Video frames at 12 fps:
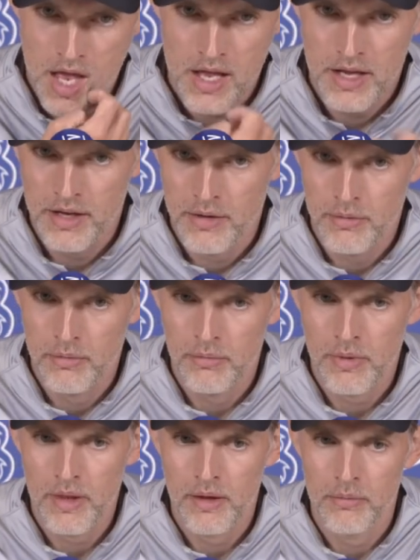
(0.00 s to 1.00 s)

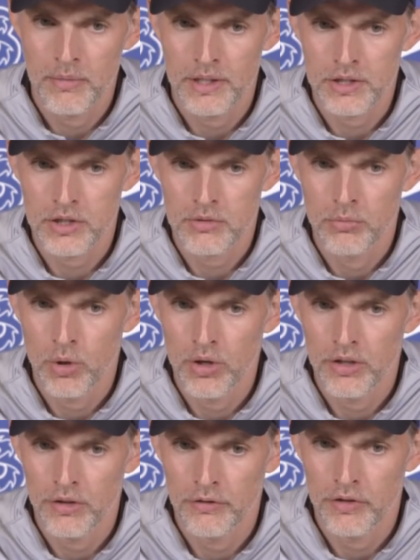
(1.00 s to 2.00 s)

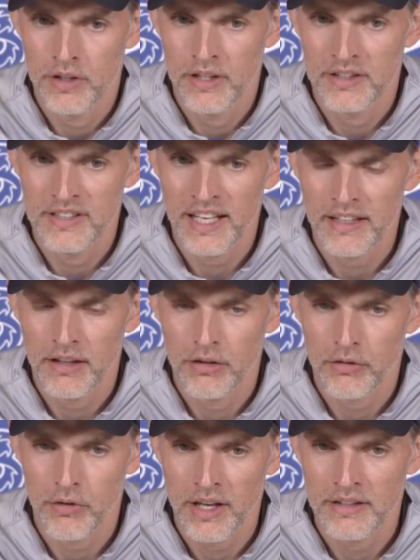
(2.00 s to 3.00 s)
of an attacking
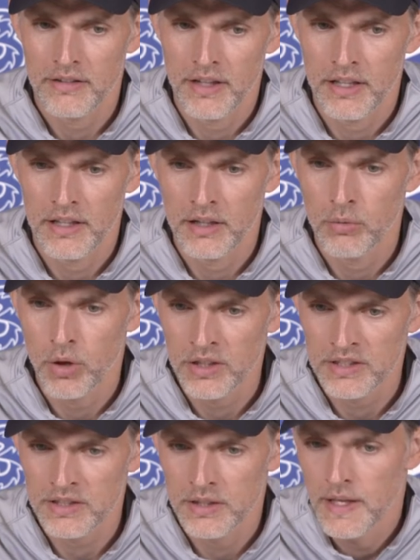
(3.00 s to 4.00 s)
threat than he
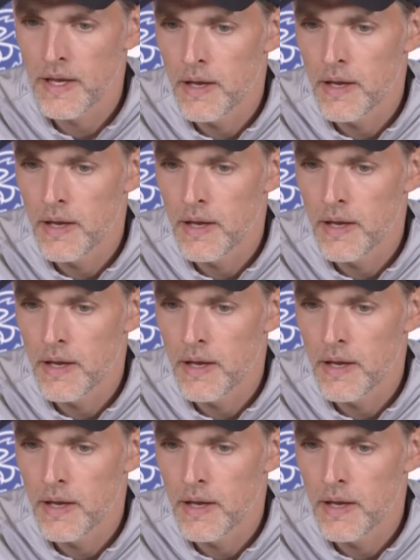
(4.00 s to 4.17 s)
was.